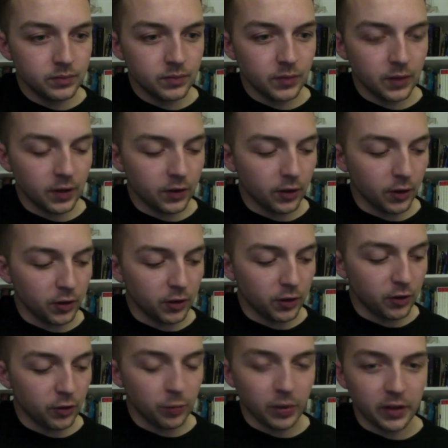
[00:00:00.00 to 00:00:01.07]
And so you
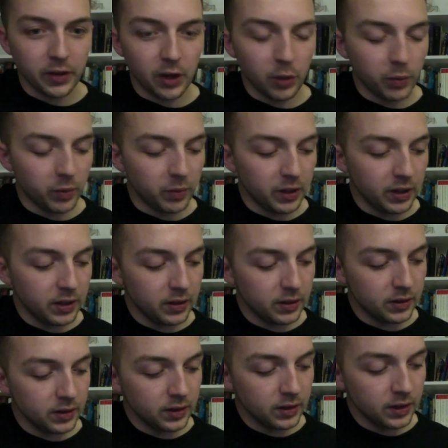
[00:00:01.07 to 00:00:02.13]
just play the open B.
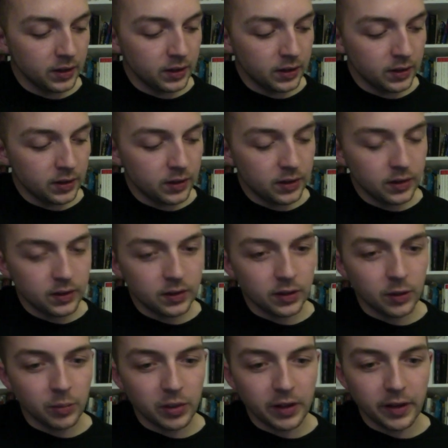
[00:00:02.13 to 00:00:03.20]
Then you
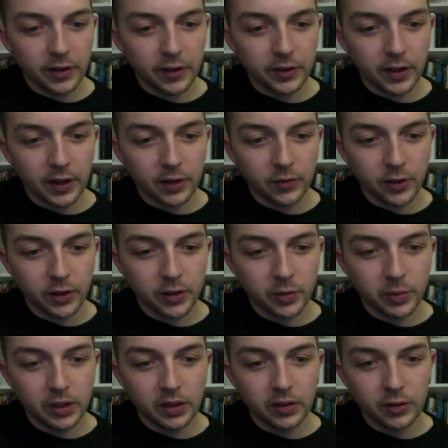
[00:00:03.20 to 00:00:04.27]
play that second fret on the
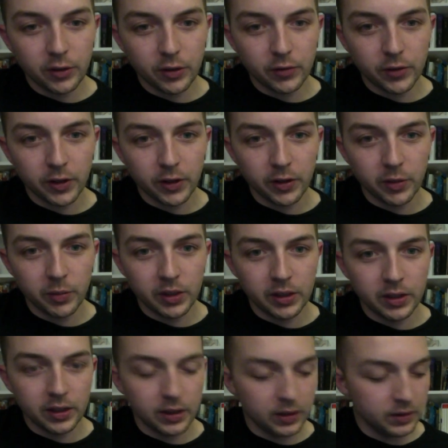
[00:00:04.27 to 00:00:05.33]
B and third fret on the B
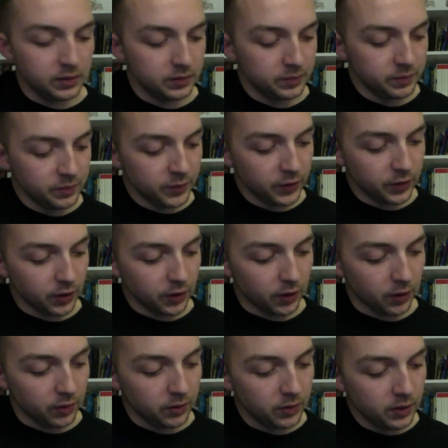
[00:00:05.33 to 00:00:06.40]
again.
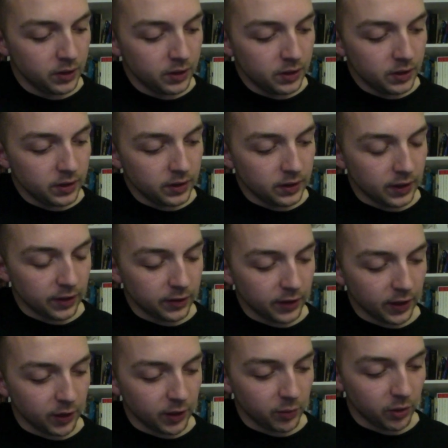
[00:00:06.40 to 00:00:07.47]
So that
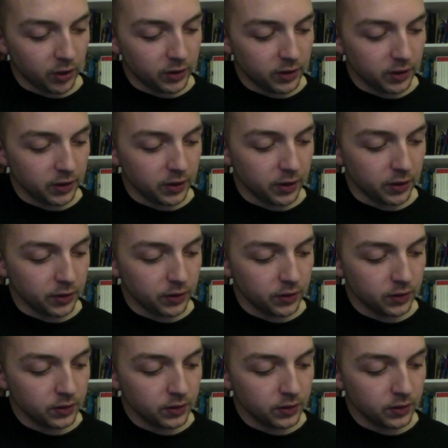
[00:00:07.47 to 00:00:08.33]
second part there goes.